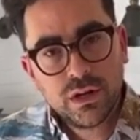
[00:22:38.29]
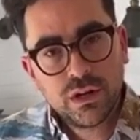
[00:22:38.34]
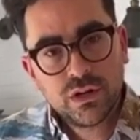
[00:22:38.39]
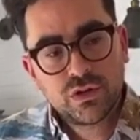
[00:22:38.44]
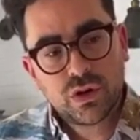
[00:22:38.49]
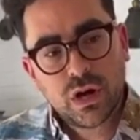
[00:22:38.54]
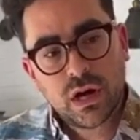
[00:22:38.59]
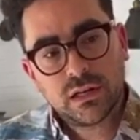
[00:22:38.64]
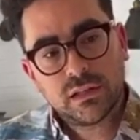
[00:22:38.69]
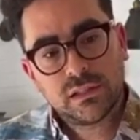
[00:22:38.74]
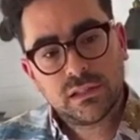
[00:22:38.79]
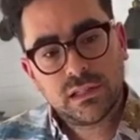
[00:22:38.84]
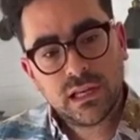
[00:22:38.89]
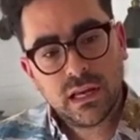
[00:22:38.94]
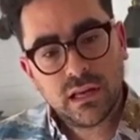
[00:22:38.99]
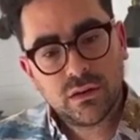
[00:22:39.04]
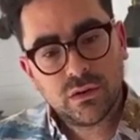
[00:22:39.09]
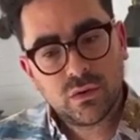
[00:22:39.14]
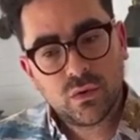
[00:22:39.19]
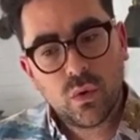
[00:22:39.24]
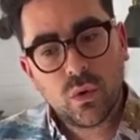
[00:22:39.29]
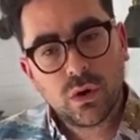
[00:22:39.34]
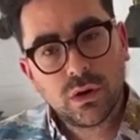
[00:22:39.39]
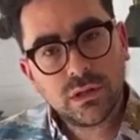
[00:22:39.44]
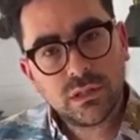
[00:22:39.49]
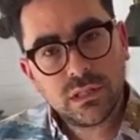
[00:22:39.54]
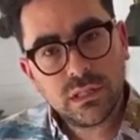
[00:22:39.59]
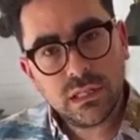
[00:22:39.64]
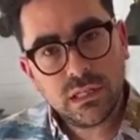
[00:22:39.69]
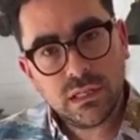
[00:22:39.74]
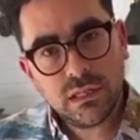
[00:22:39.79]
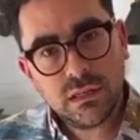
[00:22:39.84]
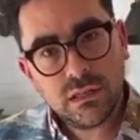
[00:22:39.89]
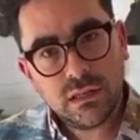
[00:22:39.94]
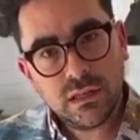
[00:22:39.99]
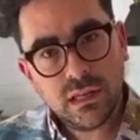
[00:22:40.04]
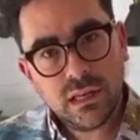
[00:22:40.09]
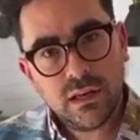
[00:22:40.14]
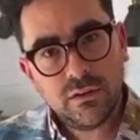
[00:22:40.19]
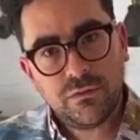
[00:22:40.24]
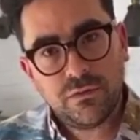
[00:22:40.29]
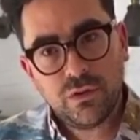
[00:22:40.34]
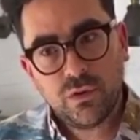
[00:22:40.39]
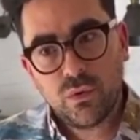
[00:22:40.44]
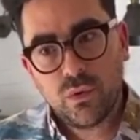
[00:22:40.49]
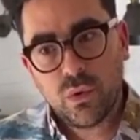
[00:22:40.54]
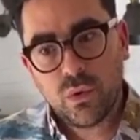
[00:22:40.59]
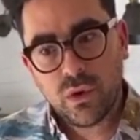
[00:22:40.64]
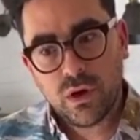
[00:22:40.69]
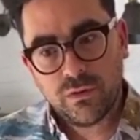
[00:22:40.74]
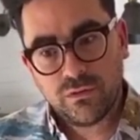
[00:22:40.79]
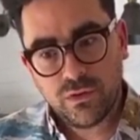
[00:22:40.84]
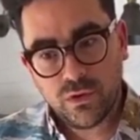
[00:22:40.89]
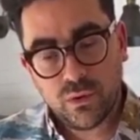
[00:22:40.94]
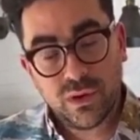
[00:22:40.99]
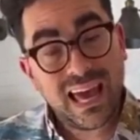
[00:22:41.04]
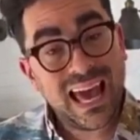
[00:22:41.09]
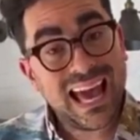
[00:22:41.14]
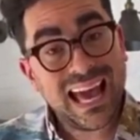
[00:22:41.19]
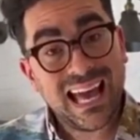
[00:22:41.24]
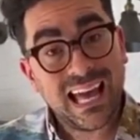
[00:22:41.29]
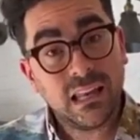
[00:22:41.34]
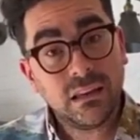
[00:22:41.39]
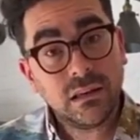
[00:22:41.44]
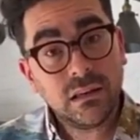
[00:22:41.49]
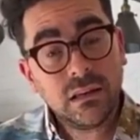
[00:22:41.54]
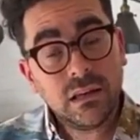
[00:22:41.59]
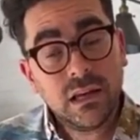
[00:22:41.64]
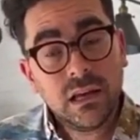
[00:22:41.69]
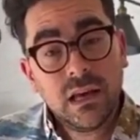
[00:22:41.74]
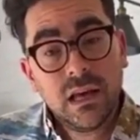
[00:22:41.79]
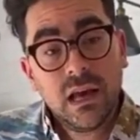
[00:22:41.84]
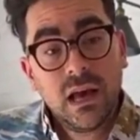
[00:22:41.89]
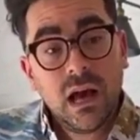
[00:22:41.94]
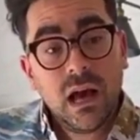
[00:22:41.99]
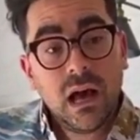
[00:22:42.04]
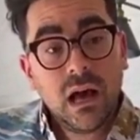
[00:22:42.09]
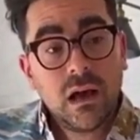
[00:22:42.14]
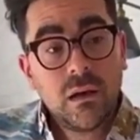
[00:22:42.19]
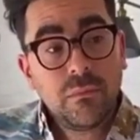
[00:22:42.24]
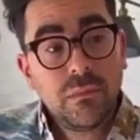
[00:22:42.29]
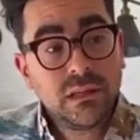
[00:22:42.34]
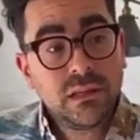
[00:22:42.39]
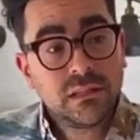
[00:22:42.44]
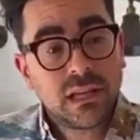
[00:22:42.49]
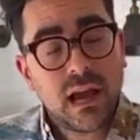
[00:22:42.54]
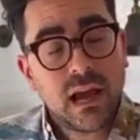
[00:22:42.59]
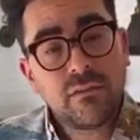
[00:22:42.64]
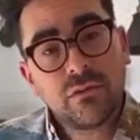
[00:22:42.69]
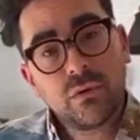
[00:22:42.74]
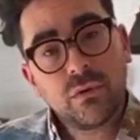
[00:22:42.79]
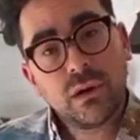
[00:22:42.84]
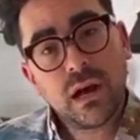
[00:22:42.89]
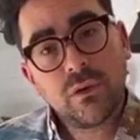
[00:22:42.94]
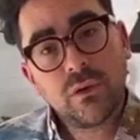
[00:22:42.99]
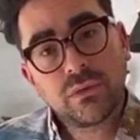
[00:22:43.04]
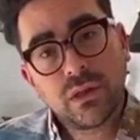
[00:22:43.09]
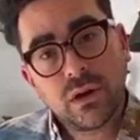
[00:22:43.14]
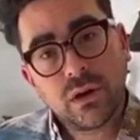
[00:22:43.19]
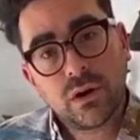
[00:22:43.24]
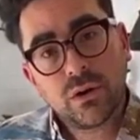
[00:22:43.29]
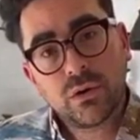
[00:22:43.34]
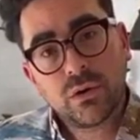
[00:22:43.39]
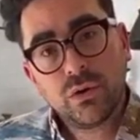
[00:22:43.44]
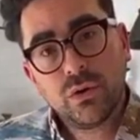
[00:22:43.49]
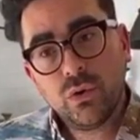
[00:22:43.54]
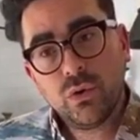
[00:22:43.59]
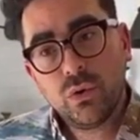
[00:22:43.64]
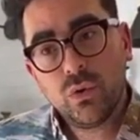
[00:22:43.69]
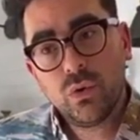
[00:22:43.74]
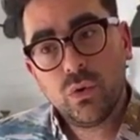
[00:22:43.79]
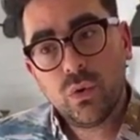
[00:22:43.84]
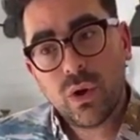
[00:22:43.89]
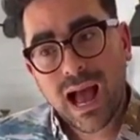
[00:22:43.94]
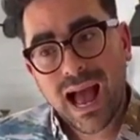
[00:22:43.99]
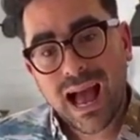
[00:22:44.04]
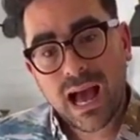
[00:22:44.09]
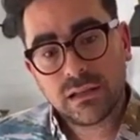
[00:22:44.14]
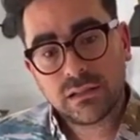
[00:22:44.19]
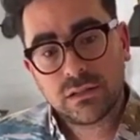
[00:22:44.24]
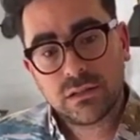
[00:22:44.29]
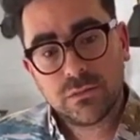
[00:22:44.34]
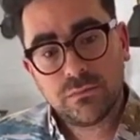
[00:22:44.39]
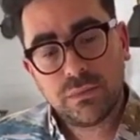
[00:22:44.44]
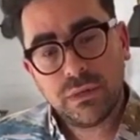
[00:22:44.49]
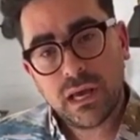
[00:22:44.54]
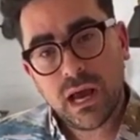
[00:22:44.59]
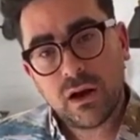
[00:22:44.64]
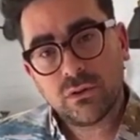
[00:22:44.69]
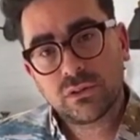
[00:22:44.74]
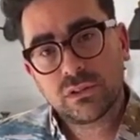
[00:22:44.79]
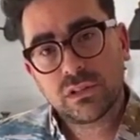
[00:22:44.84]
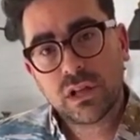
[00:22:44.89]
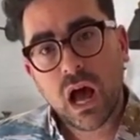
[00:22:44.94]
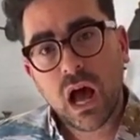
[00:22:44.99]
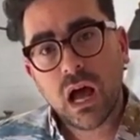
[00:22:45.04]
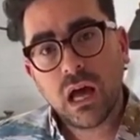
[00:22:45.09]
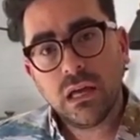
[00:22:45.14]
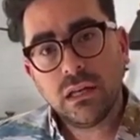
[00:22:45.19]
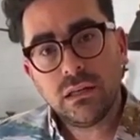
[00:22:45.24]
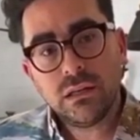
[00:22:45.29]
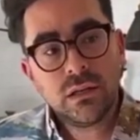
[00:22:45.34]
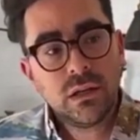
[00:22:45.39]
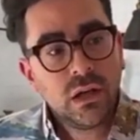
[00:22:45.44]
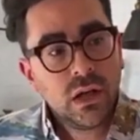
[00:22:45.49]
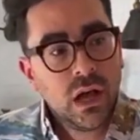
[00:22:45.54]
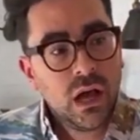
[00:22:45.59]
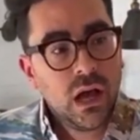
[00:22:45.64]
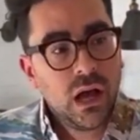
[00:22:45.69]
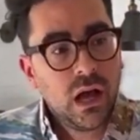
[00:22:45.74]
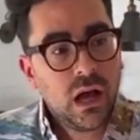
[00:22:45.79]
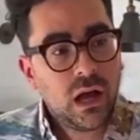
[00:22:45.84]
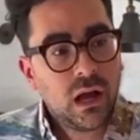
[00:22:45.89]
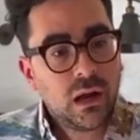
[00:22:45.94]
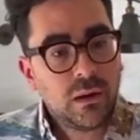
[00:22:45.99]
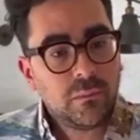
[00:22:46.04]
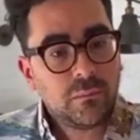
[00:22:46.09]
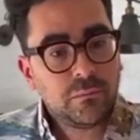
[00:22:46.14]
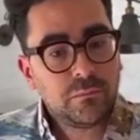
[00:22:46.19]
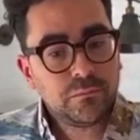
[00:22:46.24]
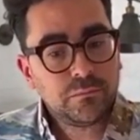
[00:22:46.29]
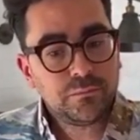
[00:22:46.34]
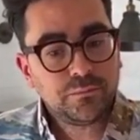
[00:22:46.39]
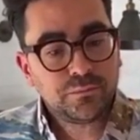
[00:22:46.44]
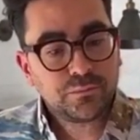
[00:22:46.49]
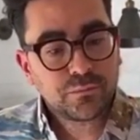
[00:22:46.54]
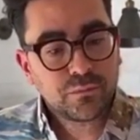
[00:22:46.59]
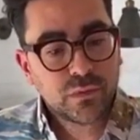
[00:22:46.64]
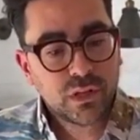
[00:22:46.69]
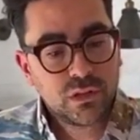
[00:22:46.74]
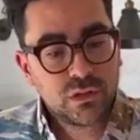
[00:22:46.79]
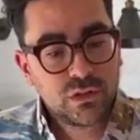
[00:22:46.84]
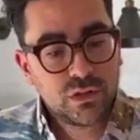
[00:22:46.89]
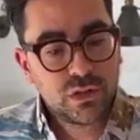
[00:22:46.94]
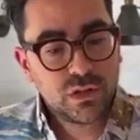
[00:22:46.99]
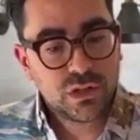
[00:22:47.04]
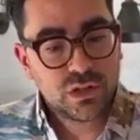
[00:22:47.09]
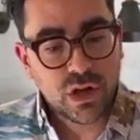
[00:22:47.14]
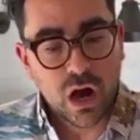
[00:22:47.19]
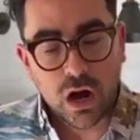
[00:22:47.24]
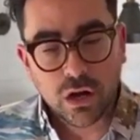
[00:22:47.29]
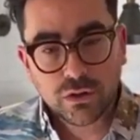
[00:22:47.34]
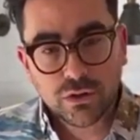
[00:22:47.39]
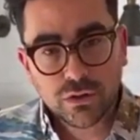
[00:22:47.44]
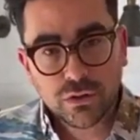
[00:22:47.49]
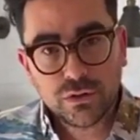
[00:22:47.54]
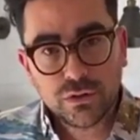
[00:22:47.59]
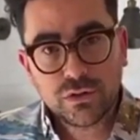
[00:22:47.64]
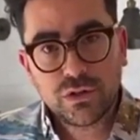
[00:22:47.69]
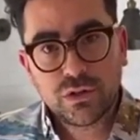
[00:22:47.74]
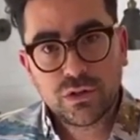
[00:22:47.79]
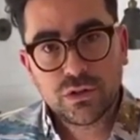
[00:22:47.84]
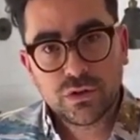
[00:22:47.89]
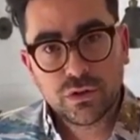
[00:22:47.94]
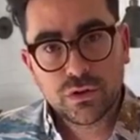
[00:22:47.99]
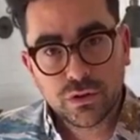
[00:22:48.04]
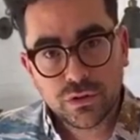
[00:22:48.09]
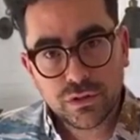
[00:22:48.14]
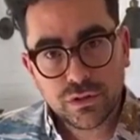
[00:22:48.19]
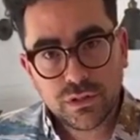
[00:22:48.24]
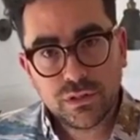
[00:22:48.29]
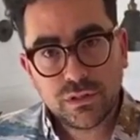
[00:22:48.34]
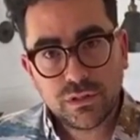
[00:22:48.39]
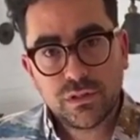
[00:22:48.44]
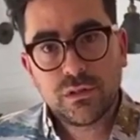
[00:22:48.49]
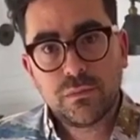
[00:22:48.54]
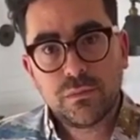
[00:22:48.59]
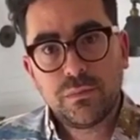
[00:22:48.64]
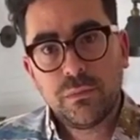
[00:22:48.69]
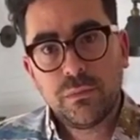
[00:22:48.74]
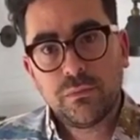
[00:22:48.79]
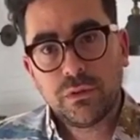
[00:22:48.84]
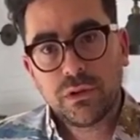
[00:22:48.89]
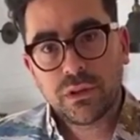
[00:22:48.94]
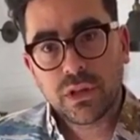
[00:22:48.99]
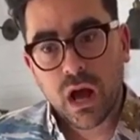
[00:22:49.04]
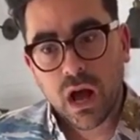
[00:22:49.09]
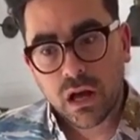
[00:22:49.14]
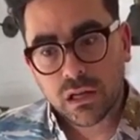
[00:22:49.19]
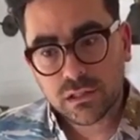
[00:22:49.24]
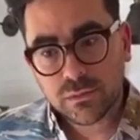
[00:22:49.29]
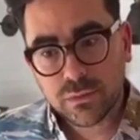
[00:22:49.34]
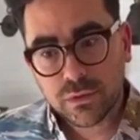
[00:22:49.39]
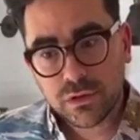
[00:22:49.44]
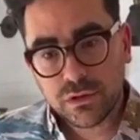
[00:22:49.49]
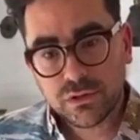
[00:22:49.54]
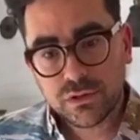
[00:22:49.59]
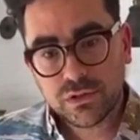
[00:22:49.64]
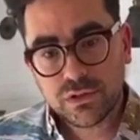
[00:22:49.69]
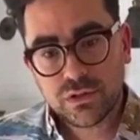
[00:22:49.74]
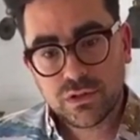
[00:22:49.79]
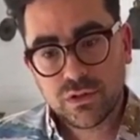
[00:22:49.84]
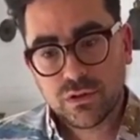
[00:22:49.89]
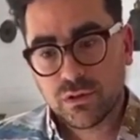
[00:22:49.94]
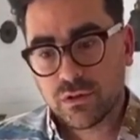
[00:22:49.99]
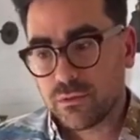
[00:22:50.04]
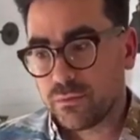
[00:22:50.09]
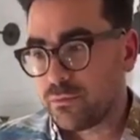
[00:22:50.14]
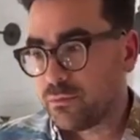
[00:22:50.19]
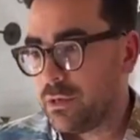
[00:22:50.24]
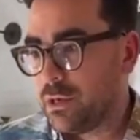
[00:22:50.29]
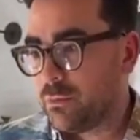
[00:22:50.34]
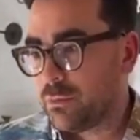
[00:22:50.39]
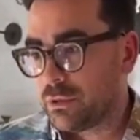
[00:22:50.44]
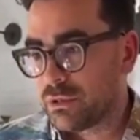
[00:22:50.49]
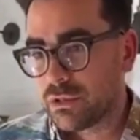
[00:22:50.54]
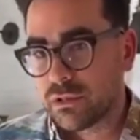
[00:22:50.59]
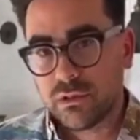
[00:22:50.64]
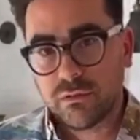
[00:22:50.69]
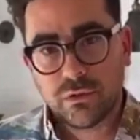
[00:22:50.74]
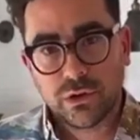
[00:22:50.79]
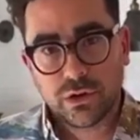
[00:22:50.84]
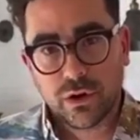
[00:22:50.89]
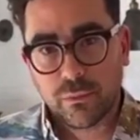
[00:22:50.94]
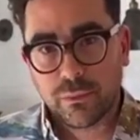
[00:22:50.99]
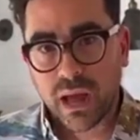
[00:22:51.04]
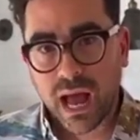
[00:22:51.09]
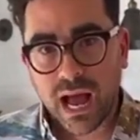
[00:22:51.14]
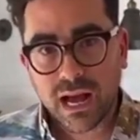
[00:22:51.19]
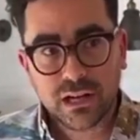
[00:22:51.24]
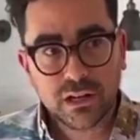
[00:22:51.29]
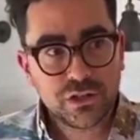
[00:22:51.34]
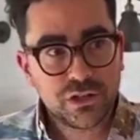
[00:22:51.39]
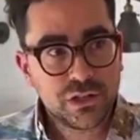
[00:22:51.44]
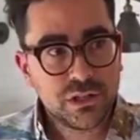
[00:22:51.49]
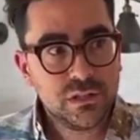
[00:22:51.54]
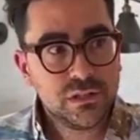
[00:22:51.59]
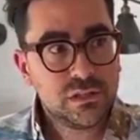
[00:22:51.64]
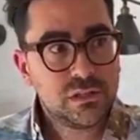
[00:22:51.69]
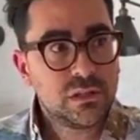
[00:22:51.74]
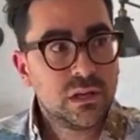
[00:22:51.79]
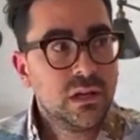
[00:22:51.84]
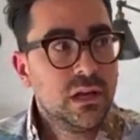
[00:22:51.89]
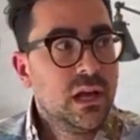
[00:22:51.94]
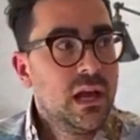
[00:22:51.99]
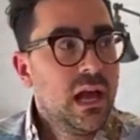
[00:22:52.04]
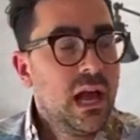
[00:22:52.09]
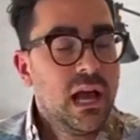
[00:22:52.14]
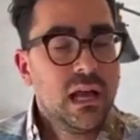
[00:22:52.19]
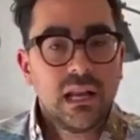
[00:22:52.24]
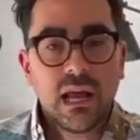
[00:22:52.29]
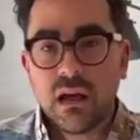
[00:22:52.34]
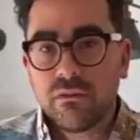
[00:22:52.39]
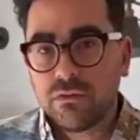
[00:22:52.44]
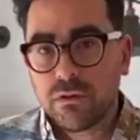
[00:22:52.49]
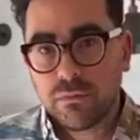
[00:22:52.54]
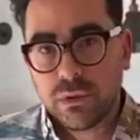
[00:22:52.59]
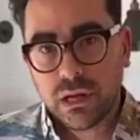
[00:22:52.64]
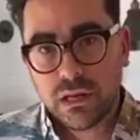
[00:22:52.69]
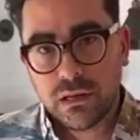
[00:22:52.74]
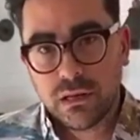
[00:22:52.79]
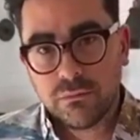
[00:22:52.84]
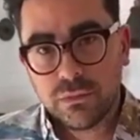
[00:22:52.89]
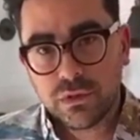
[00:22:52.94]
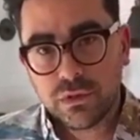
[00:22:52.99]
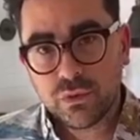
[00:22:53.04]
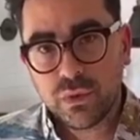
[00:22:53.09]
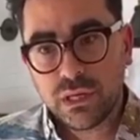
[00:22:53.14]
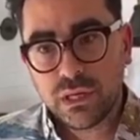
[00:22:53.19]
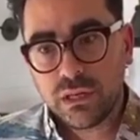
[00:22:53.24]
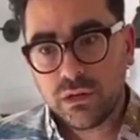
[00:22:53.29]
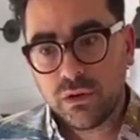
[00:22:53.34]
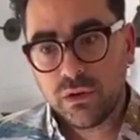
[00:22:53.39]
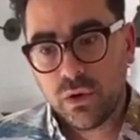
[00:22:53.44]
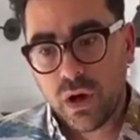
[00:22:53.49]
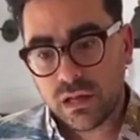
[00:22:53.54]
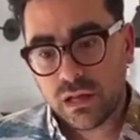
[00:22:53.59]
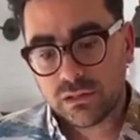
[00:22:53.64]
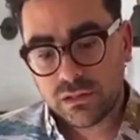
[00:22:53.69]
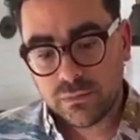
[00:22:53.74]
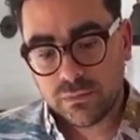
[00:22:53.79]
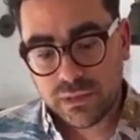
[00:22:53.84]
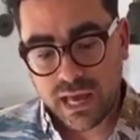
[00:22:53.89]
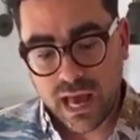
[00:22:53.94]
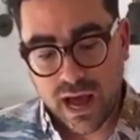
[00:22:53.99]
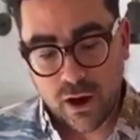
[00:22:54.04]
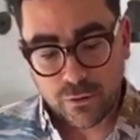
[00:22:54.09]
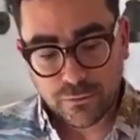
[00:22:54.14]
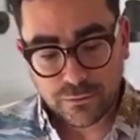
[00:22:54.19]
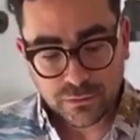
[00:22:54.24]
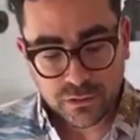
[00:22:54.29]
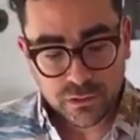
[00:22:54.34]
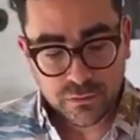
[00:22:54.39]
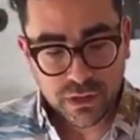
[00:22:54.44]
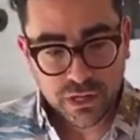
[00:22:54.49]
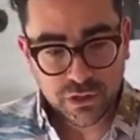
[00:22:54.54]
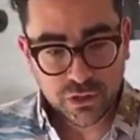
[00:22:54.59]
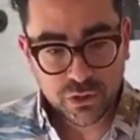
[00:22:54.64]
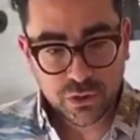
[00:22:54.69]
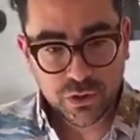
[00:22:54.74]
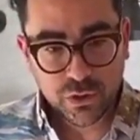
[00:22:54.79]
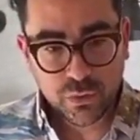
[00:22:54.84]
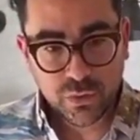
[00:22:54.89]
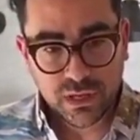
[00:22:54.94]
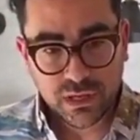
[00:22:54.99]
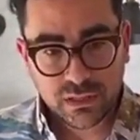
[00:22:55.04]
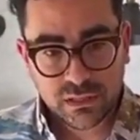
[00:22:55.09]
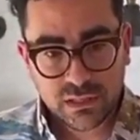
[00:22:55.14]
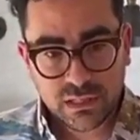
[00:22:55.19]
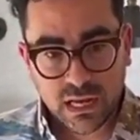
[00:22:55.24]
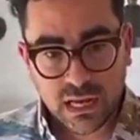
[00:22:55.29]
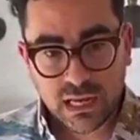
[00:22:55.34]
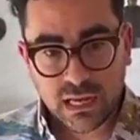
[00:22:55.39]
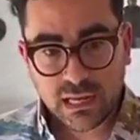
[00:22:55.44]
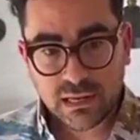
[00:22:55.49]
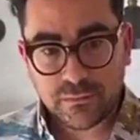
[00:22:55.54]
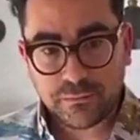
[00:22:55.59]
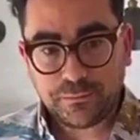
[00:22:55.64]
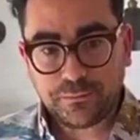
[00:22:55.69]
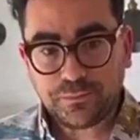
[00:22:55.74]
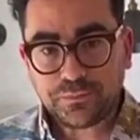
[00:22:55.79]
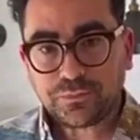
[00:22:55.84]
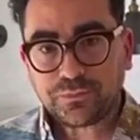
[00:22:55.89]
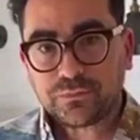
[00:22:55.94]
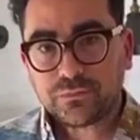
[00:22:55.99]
Try to stay in quarantine if you can. And to everyone out there who has to be outside, to the doctors, to the nurses, to the people in the hospitals, to the people delivering our packages, and everybody in between who has to be out to make sure that we can stay in.